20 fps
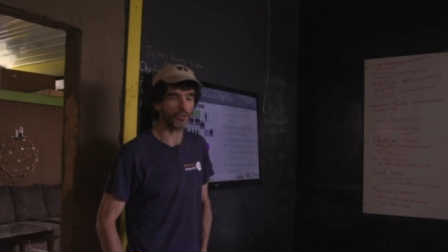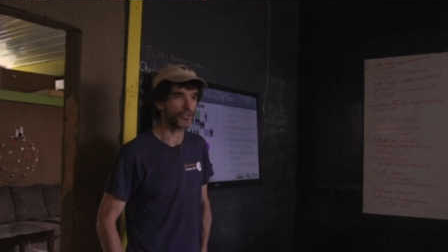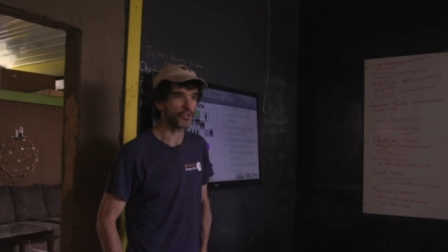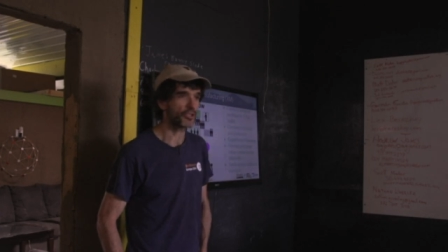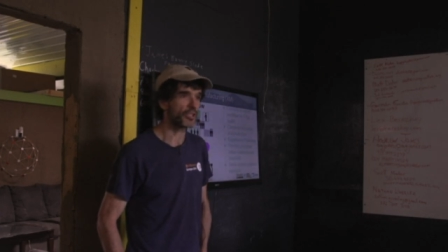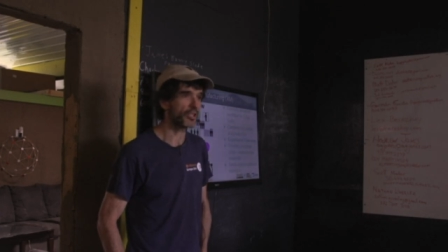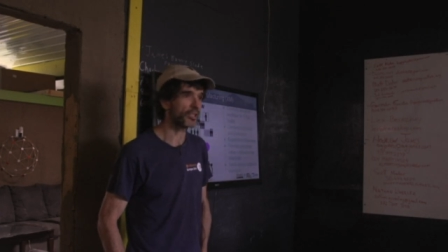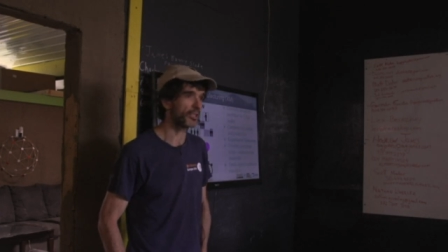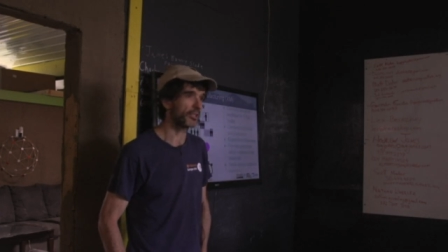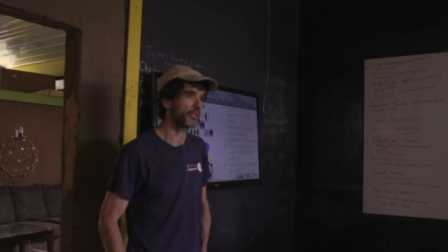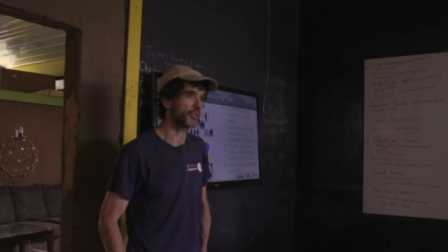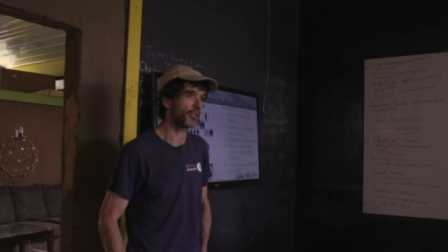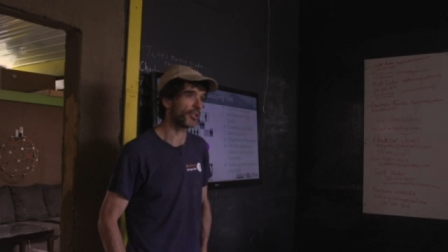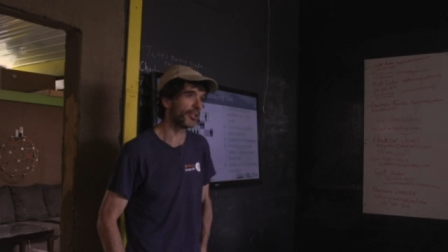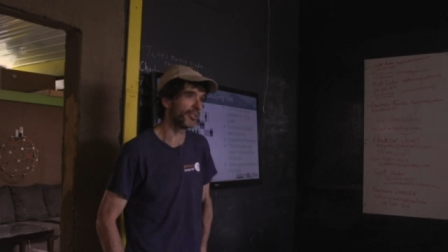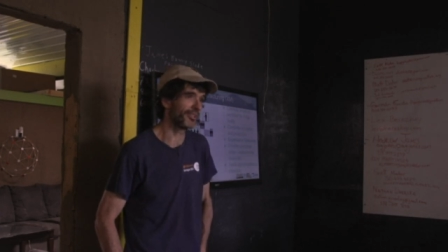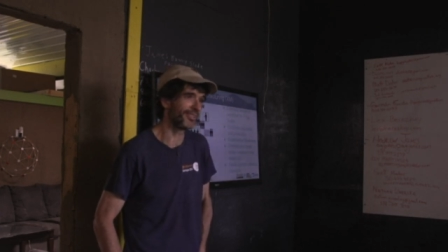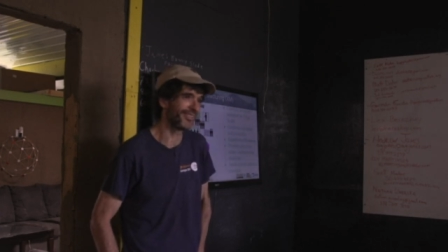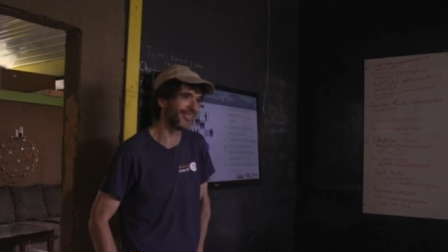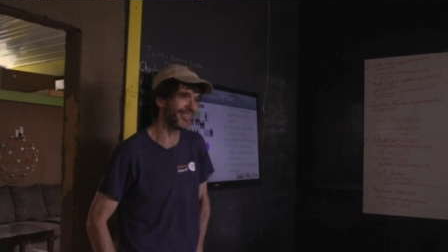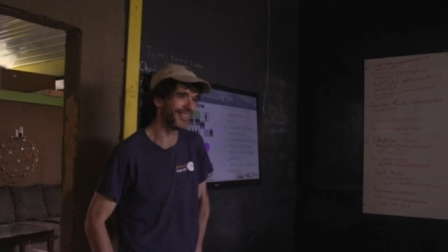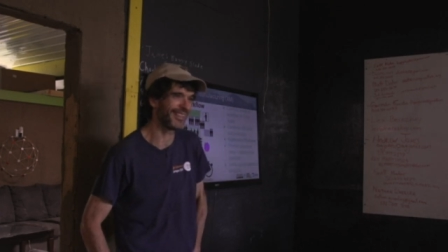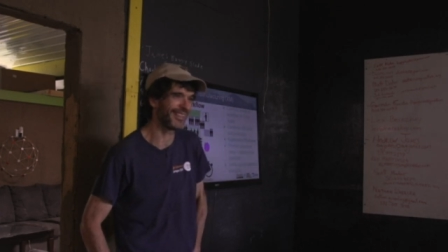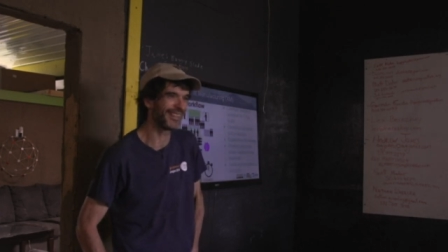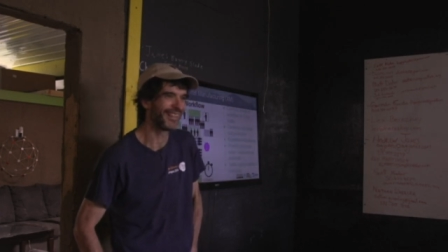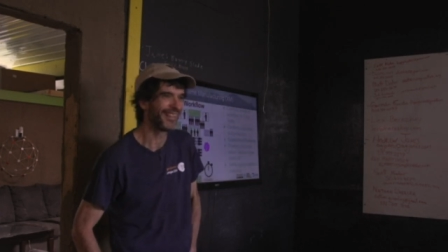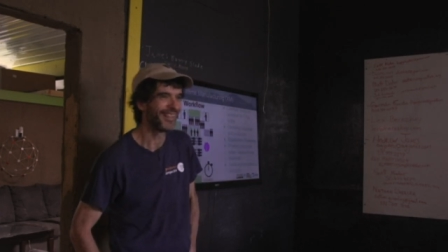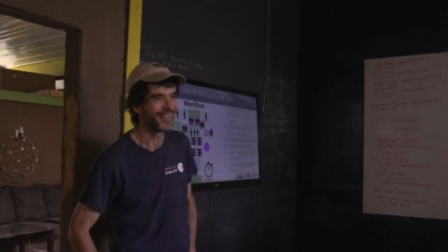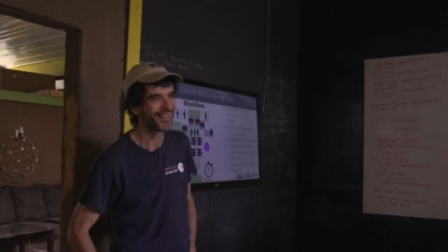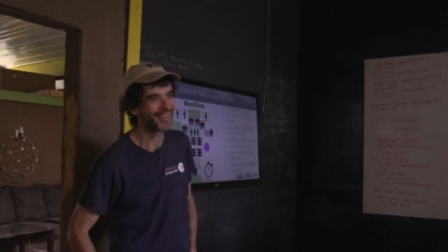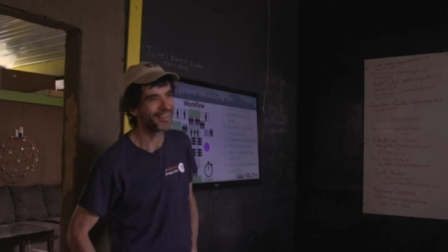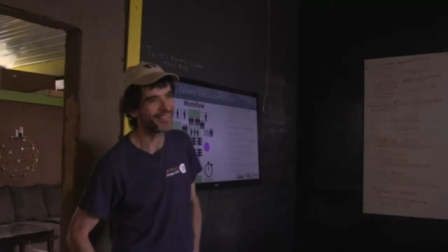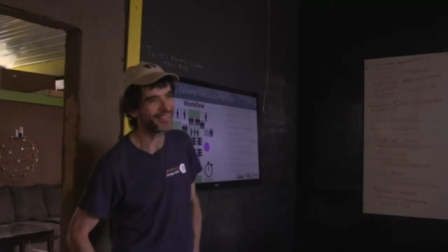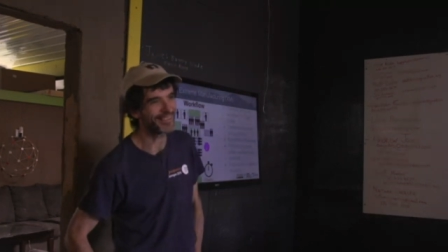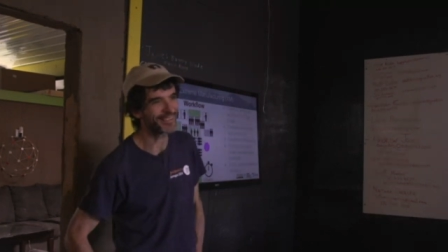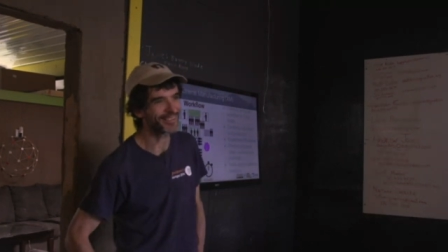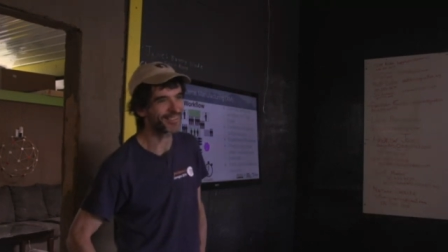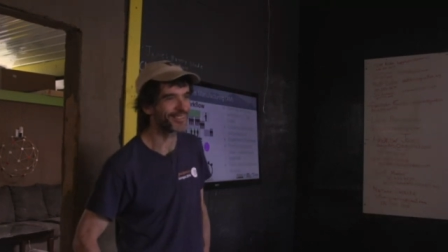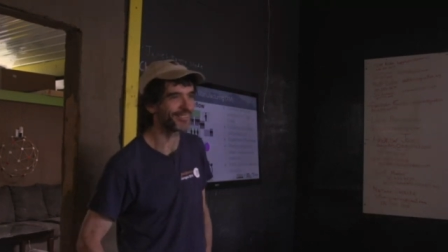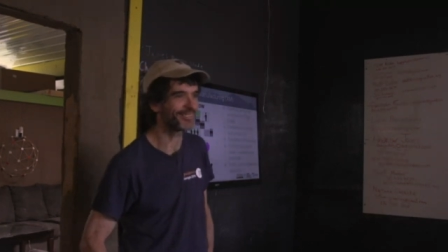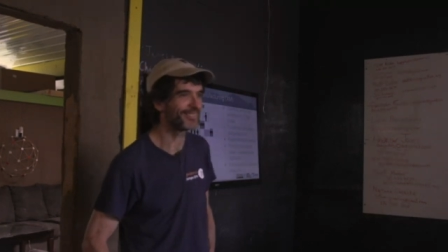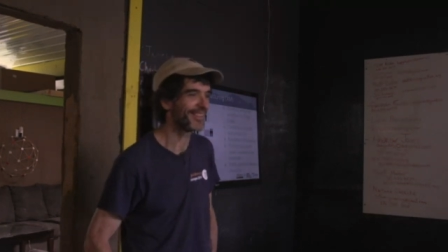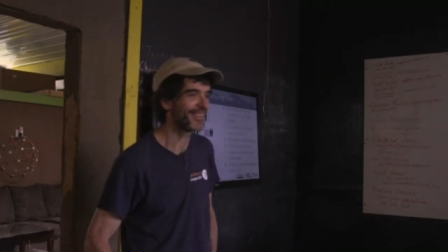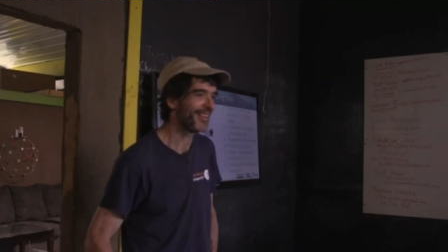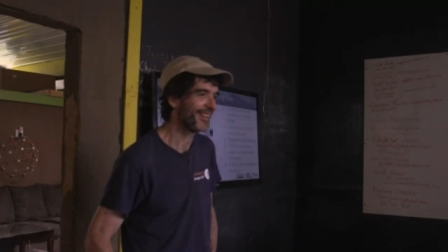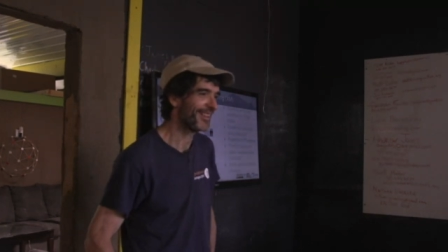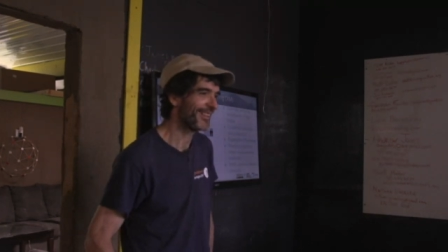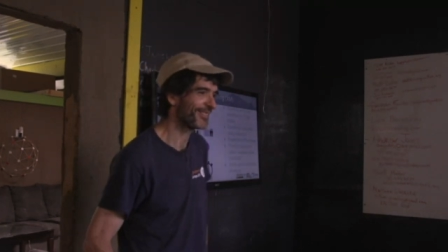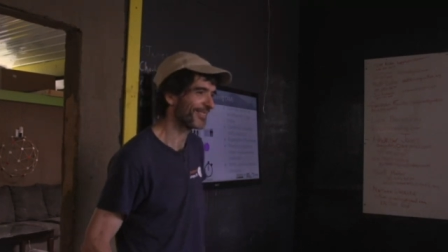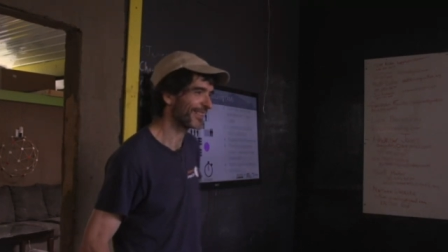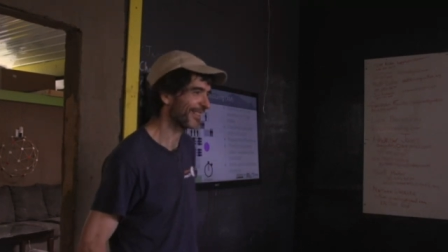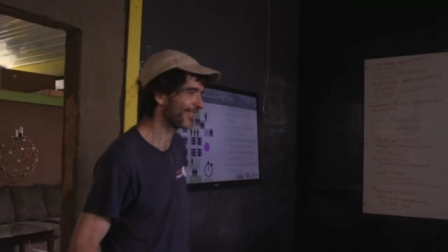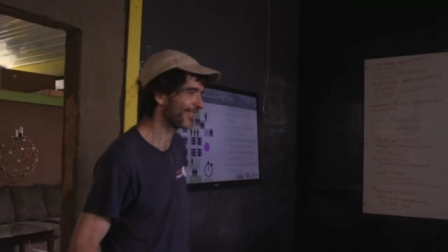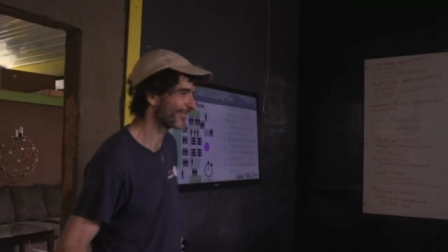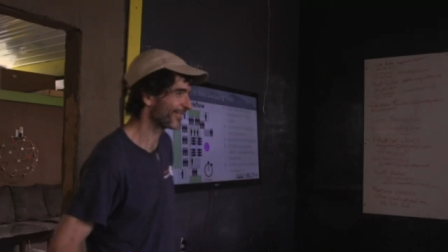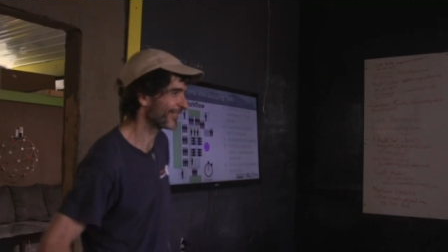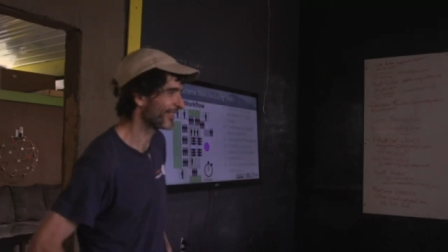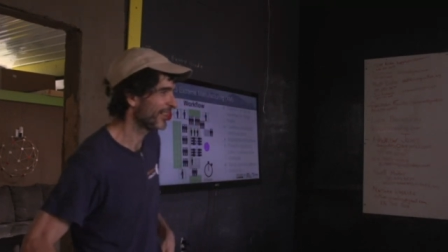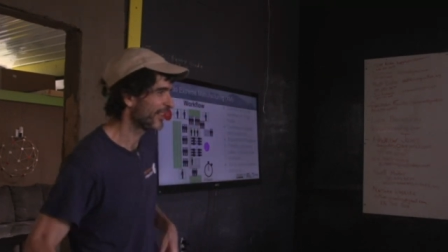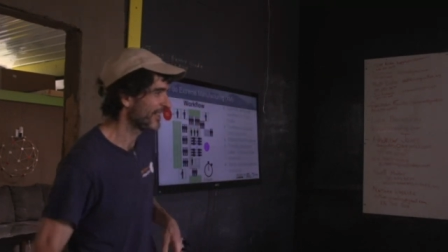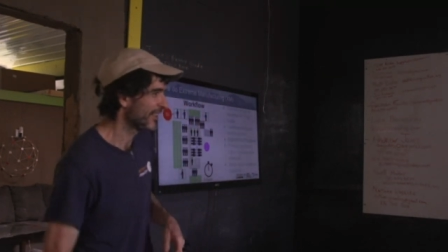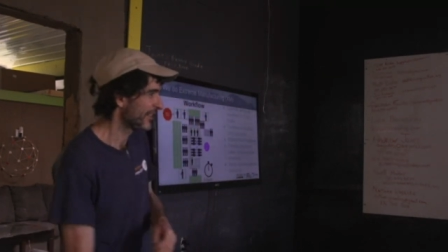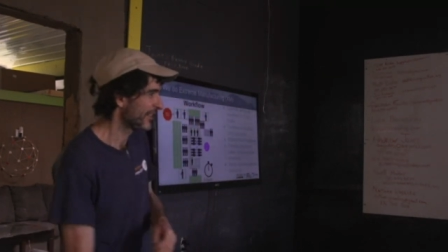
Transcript: our suckage. I don't know, whatever.